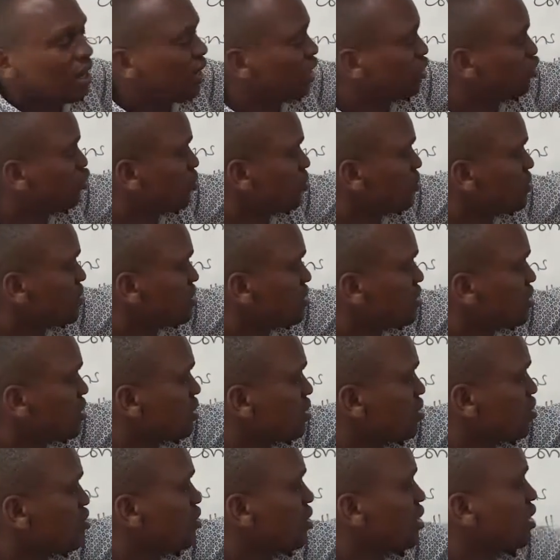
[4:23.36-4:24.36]

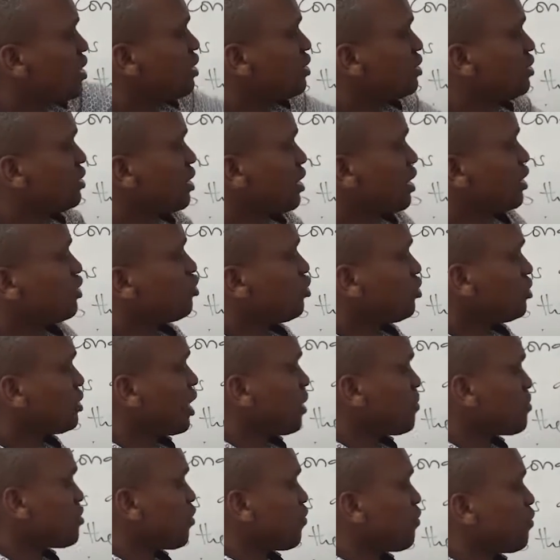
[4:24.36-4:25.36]
atoms. So there, there are two
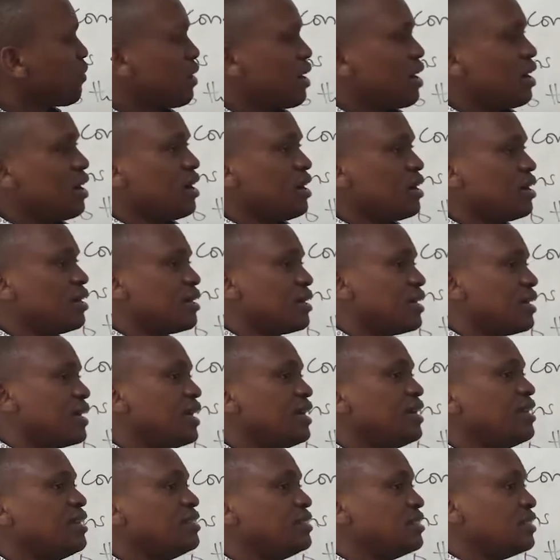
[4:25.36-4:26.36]
types of uh,
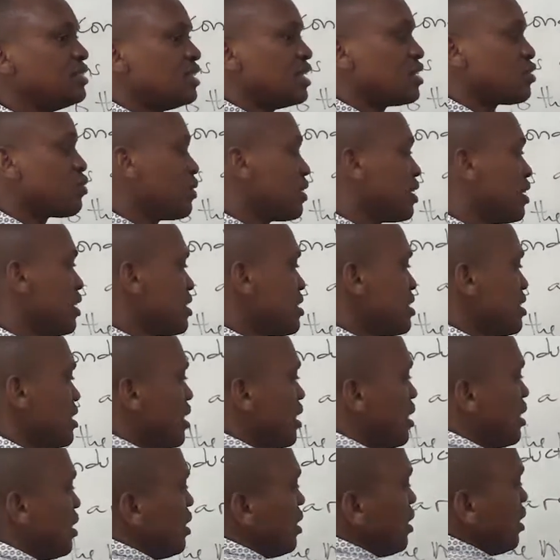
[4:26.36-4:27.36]
gains that we get
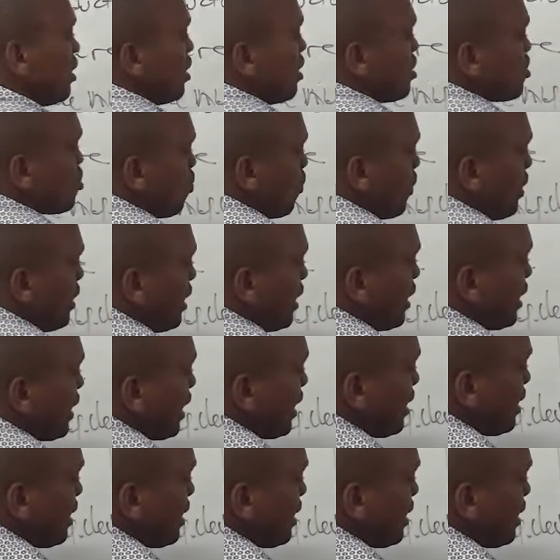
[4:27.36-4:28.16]
here. So when they